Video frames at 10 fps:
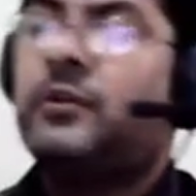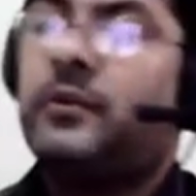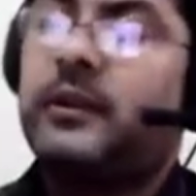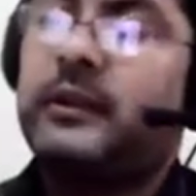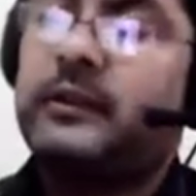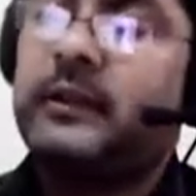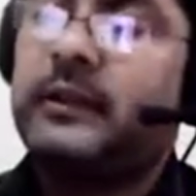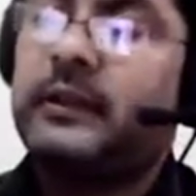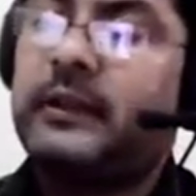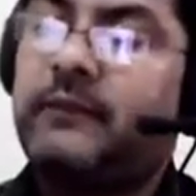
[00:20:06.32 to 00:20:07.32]
Okay,
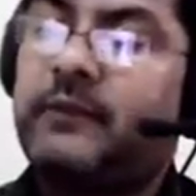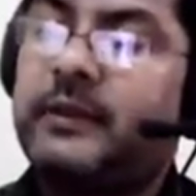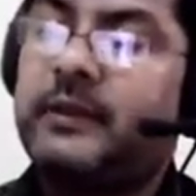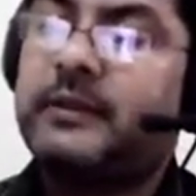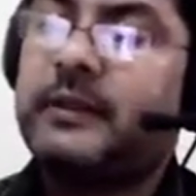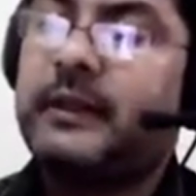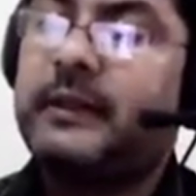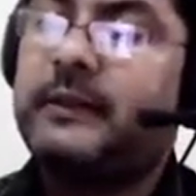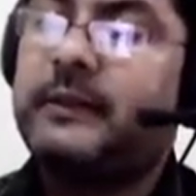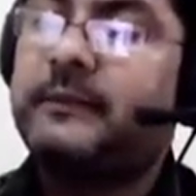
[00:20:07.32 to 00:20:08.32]
take left hand side.